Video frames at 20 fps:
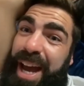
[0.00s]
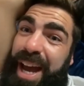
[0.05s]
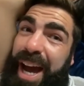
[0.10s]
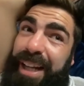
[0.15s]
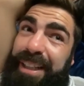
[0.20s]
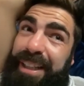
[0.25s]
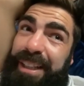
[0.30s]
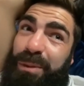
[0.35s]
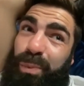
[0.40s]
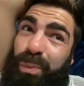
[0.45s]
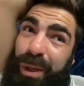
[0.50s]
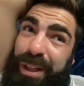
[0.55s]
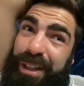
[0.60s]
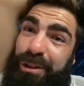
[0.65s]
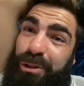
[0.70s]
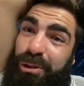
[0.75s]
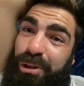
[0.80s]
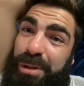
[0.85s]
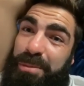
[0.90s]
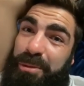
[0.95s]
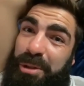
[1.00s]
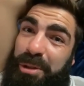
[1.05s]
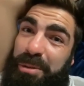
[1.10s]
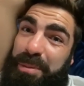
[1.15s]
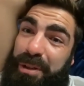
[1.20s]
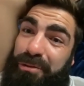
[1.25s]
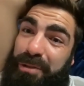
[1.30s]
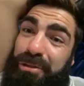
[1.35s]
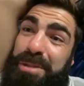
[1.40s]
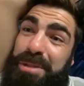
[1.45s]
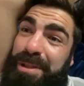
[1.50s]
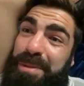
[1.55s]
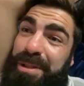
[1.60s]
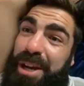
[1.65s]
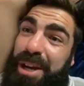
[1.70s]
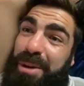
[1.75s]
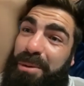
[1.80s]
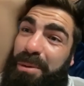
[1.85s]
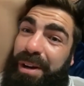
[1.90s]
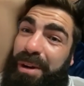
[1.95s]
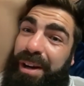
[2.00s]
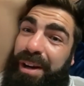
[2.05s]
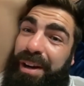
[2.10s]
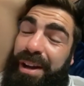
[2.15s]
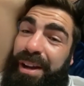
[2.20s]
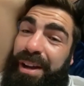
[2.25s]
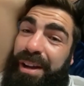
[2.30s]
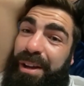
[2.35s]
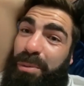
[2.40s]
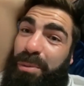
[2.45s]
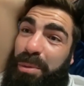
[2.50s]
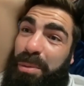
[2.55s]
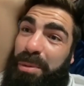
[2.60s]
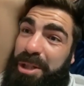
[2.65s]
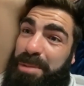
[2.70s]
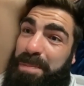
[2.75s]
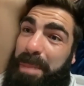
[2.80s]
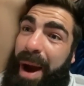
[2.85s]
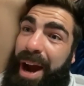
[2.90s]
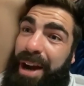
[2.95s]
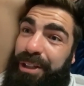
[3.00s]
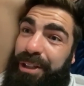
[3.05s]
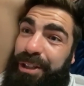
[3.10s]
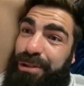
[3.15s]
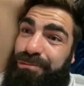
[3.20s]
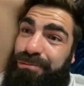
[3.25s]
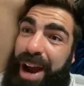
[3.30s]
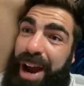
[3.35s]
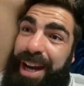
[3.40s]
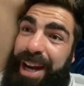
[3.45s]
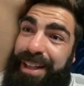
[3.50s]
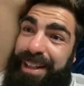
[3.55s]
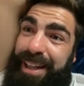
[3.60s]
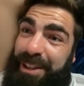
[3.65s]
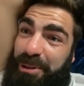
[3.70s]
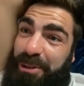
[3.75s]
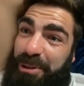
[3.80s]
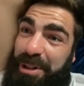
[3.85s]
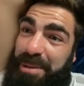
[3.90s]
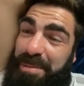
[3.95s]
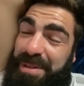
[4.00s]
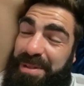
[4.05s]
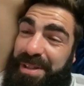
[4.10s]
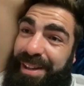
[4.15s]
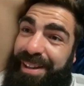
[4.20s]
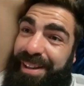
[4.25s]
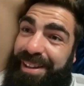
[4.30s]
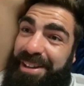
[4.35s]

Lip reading: And then winter time, come to Christmas Day, we were sparring in the rain at times.